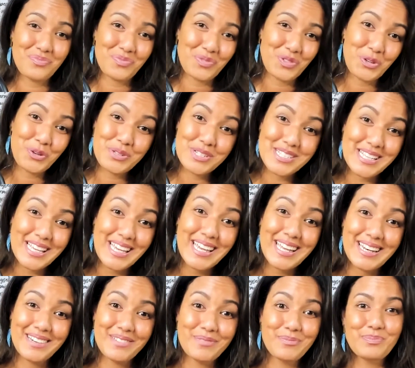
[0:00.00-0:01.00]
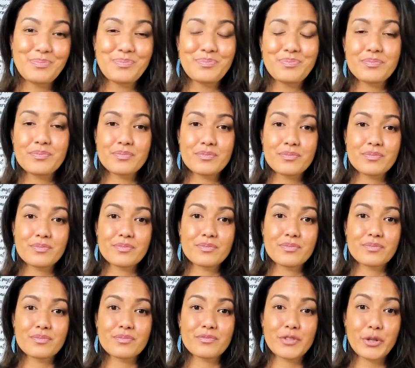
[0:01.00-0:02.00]
you're seen
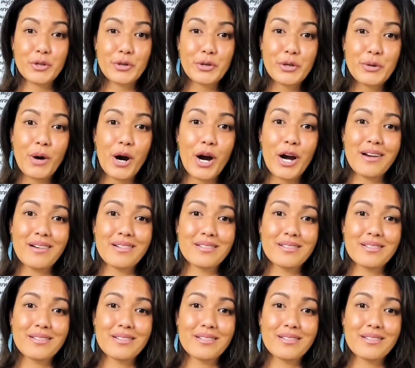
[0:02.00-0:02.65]
for who you are,